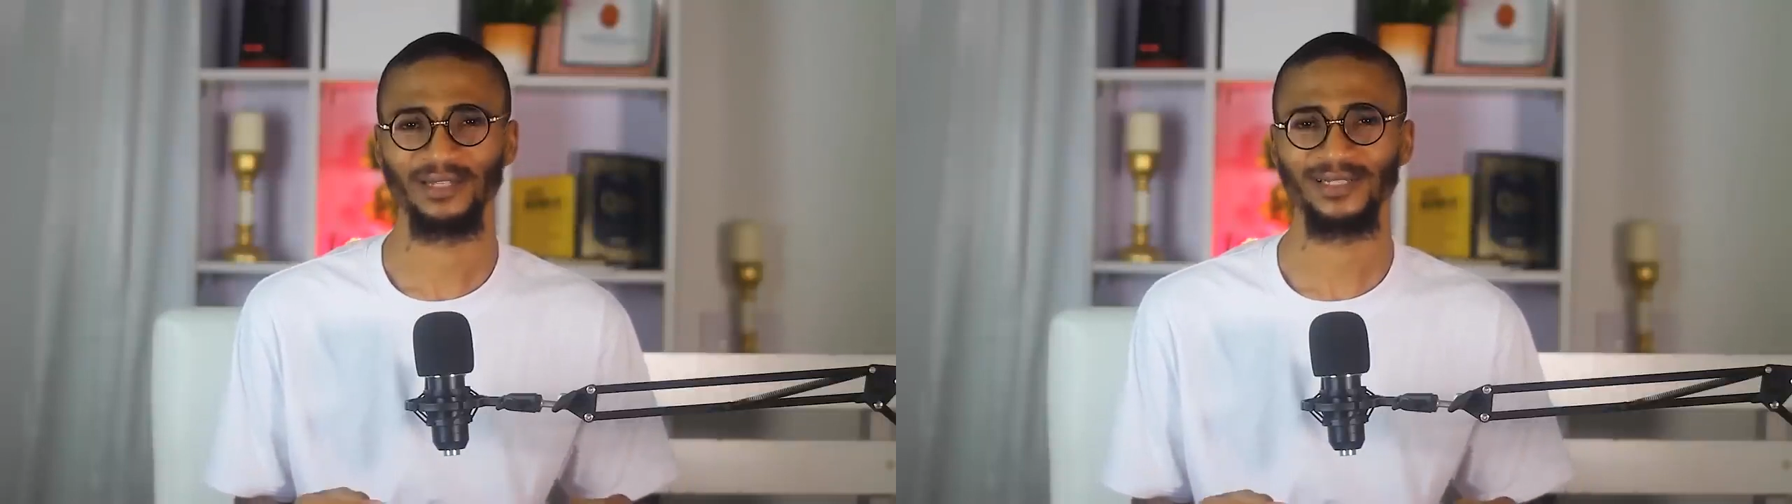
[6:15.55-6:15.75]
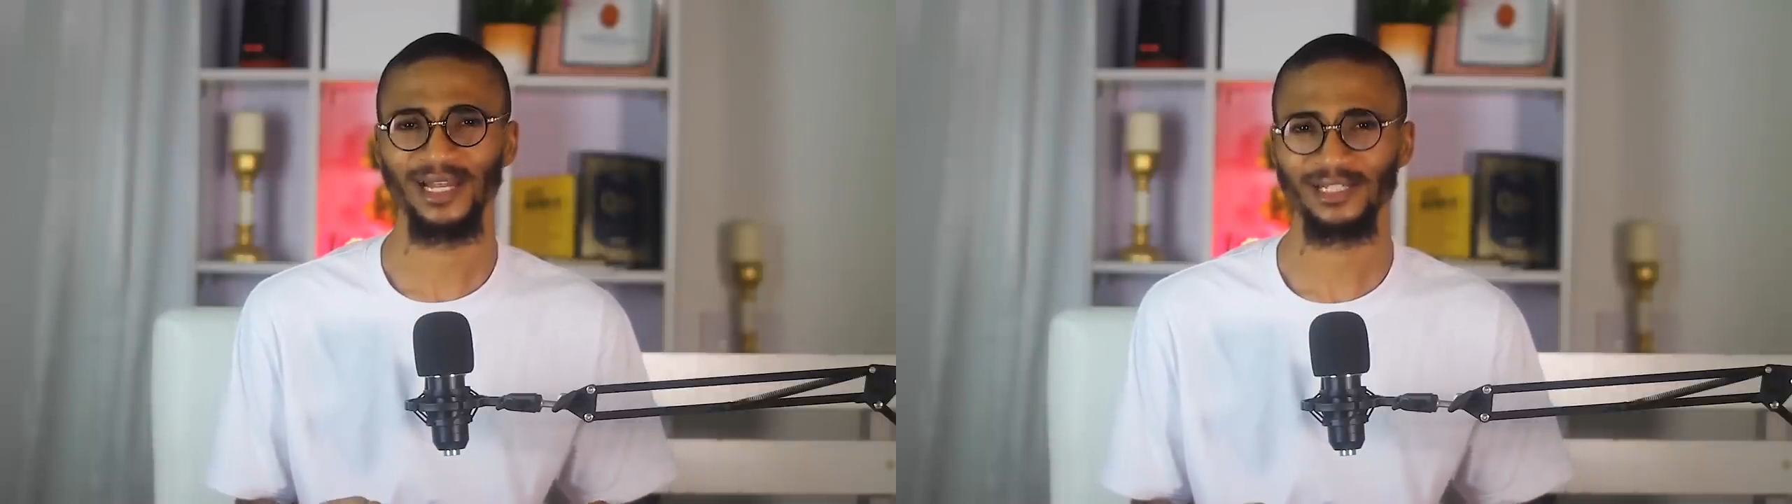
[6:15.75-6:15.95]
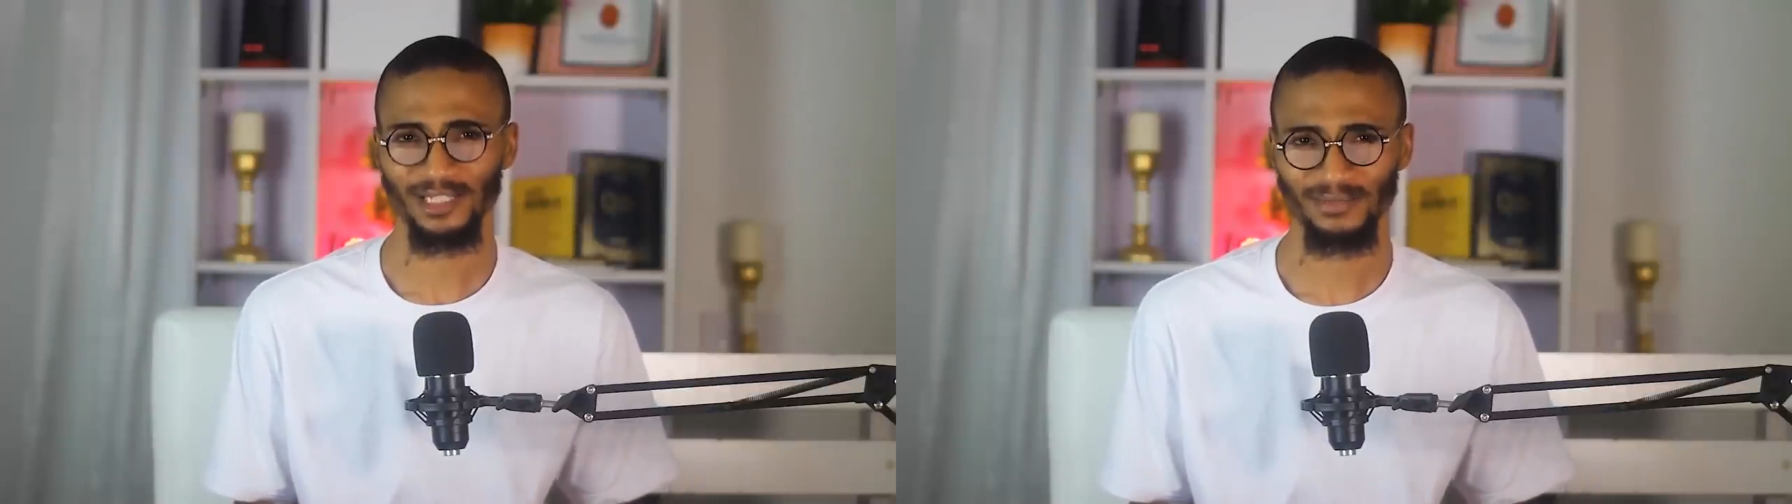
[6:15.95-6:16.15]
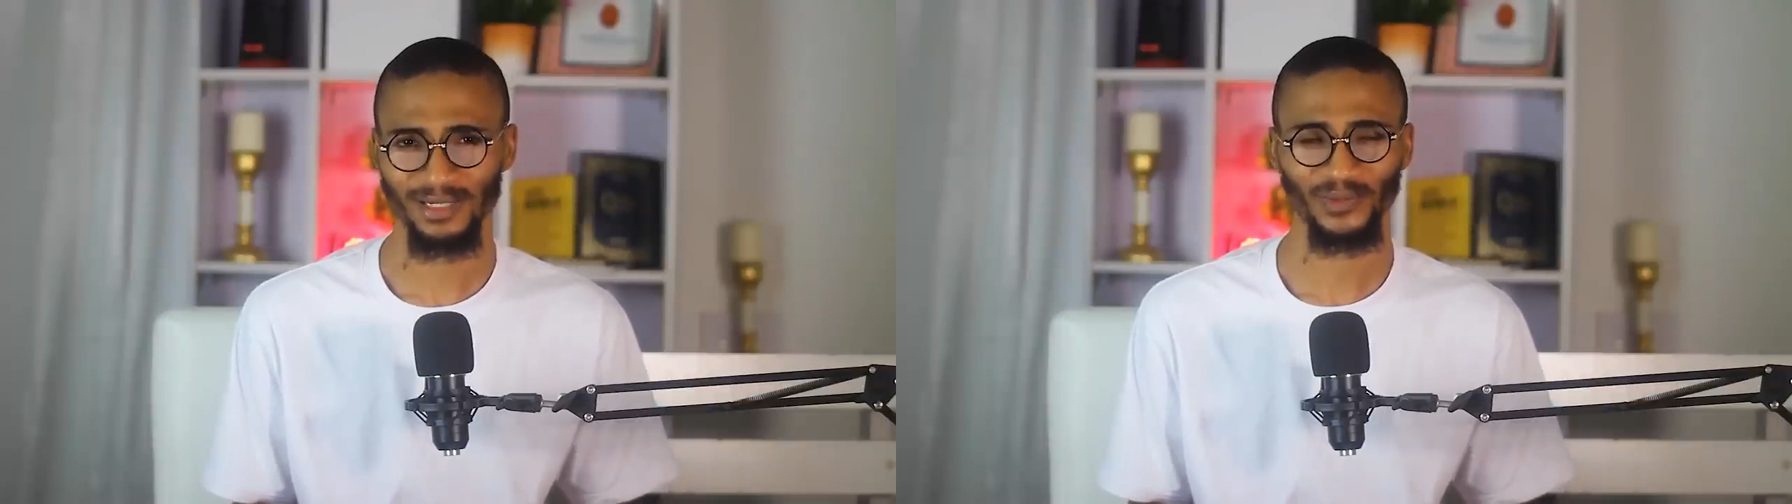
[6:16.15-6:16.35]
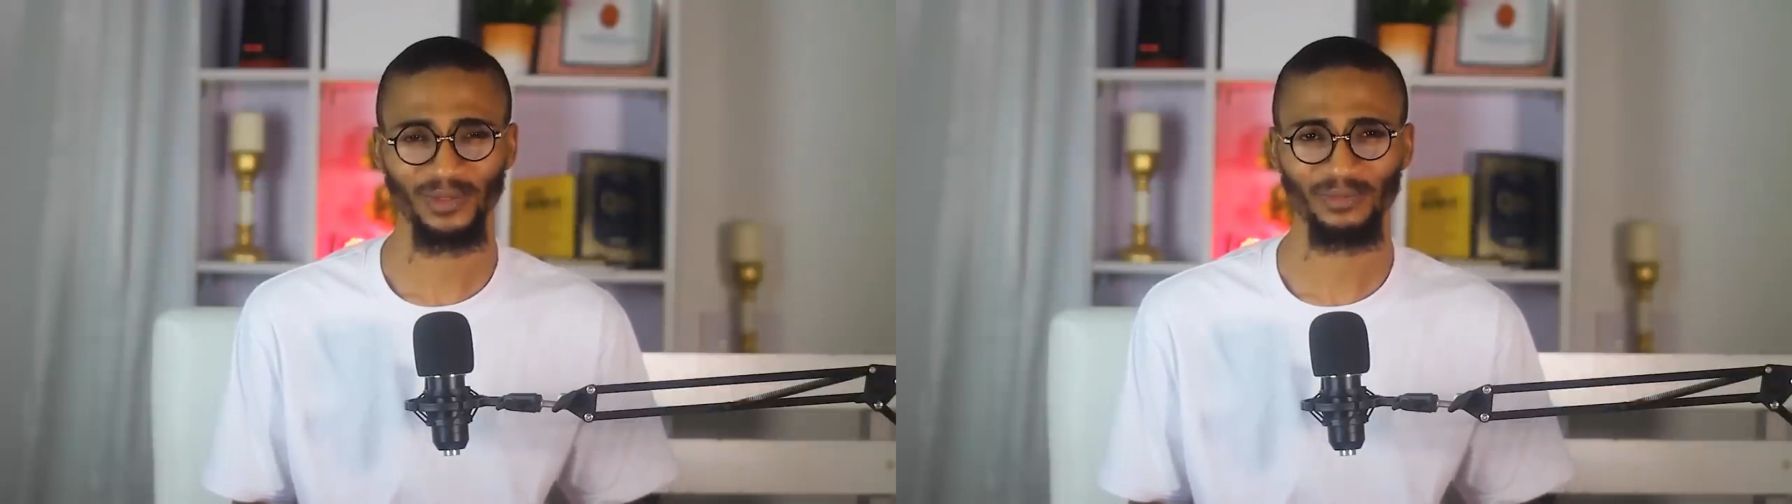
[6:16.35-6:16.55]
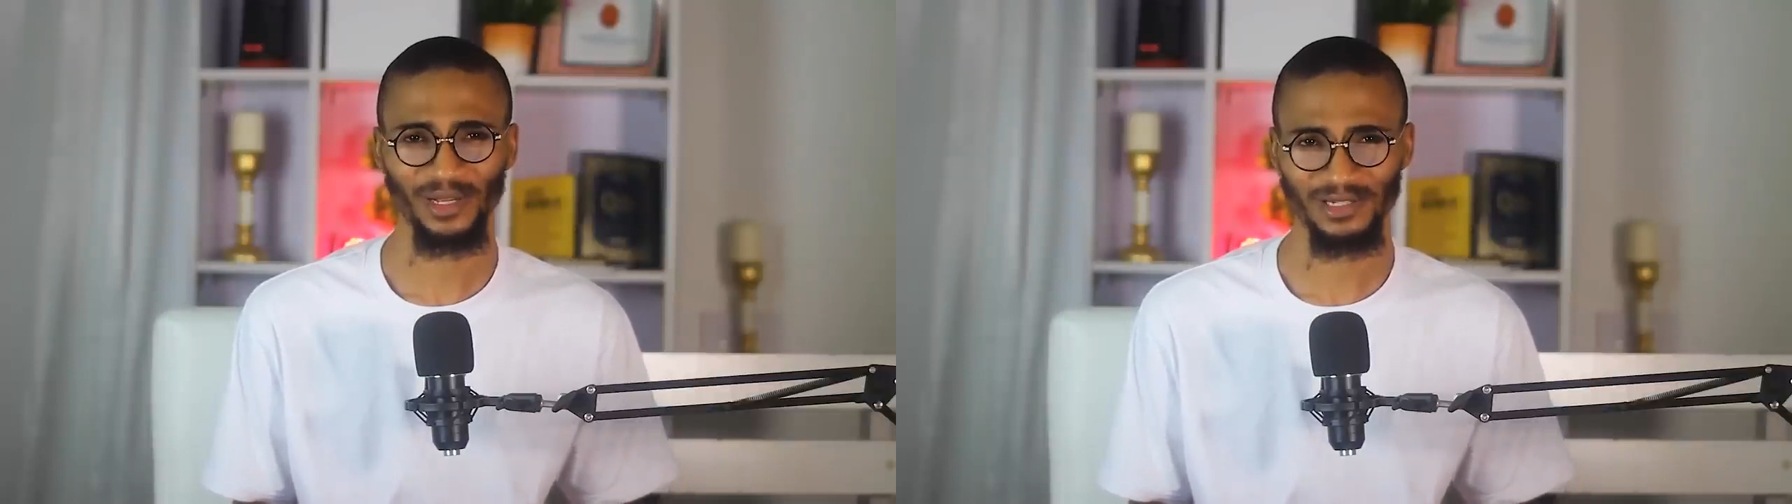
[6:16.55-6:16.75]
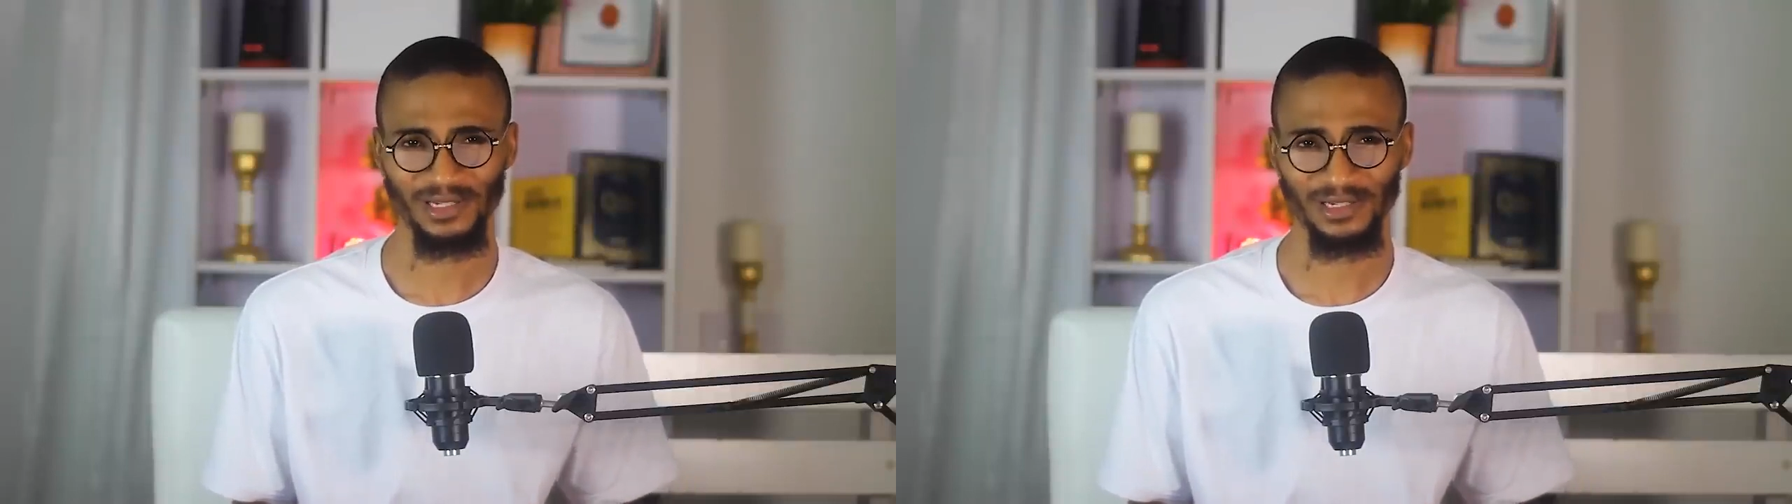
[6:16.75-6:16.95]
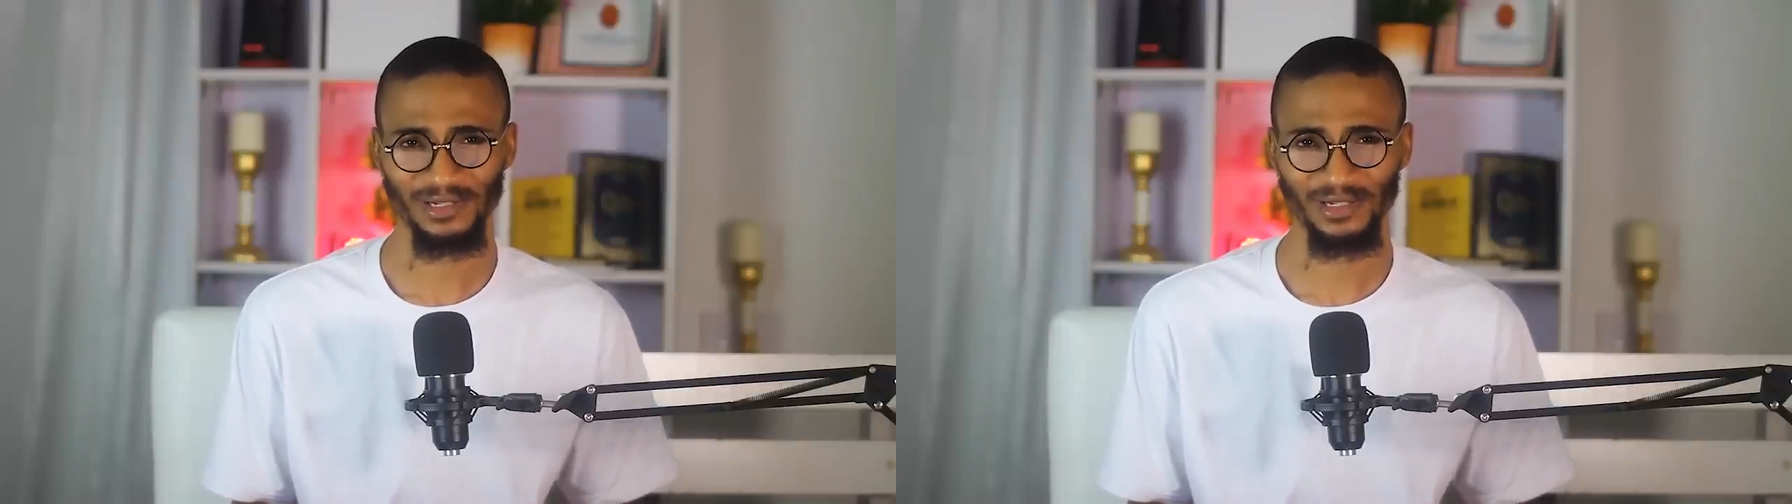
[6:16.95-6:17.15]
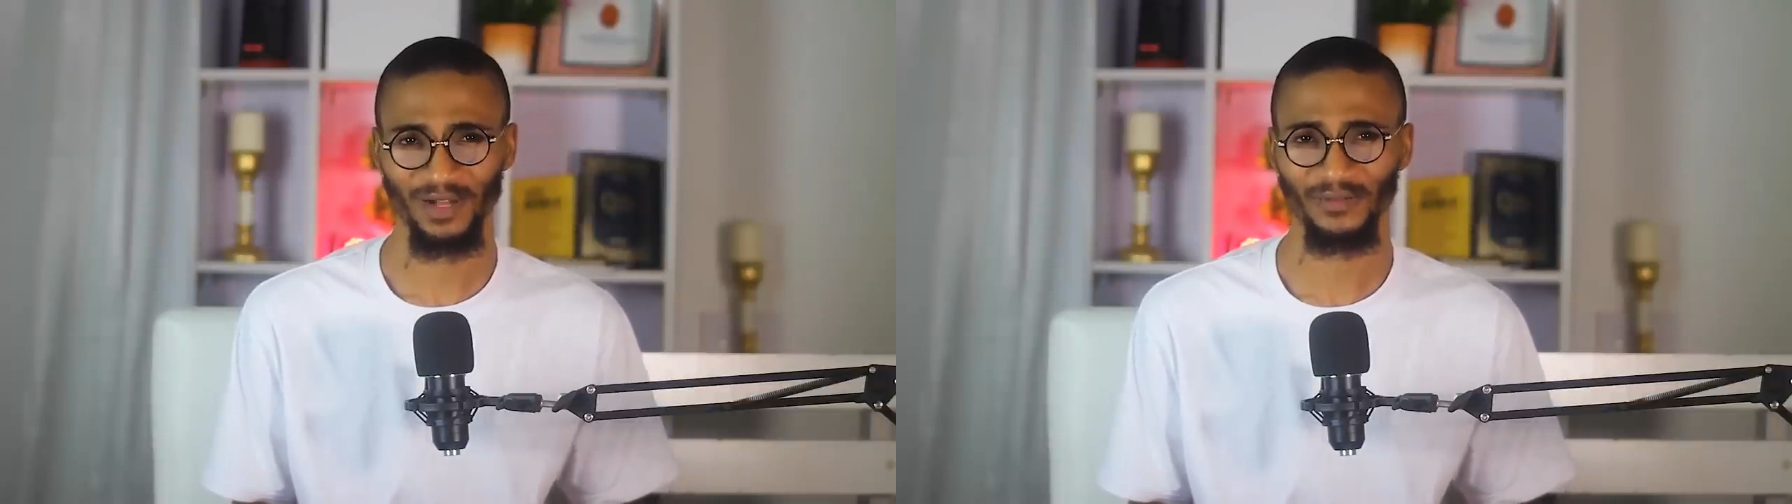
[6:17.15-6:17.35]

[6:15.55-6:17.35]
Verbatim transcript: a testament to the resilience